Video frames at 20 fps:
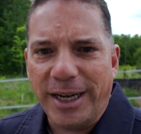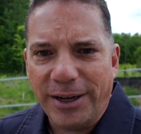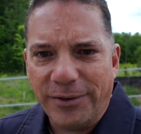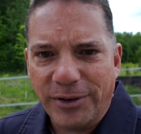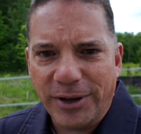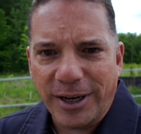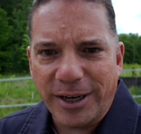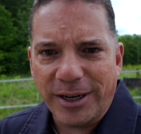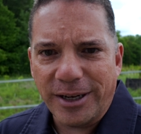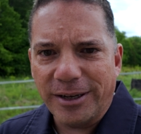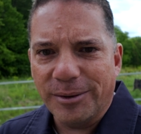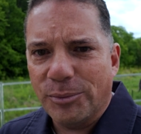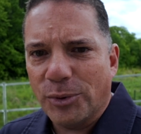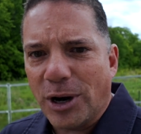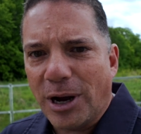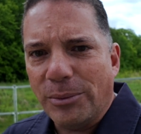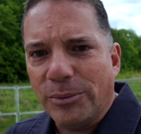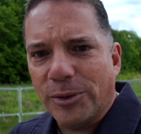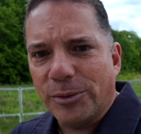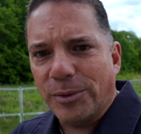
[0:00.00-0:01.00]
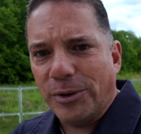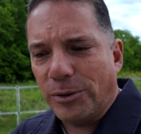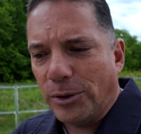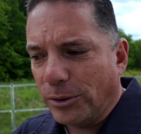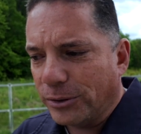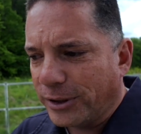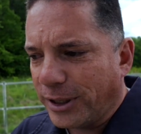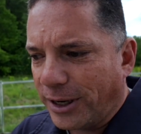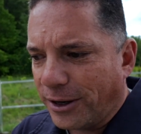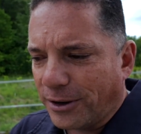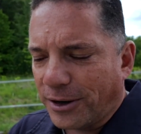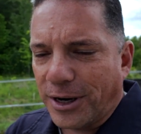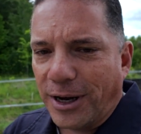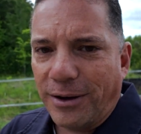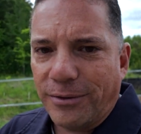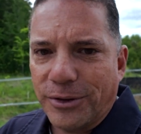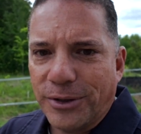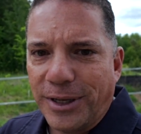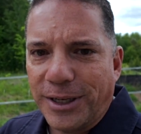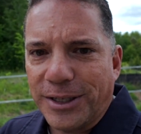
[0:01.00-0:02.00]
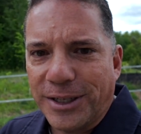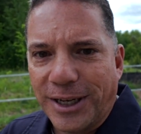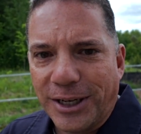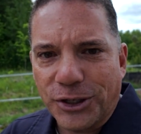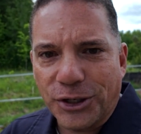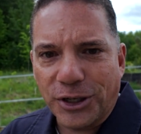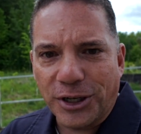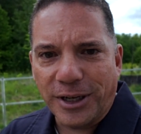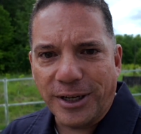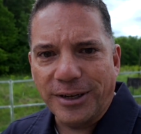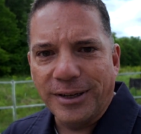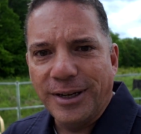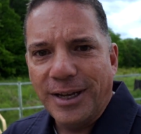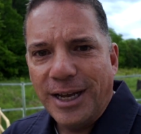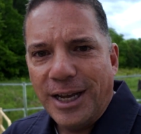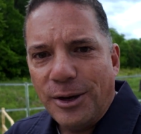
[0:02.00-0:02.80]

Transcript: I've got a problem with my rotator cuff, so that's actually going to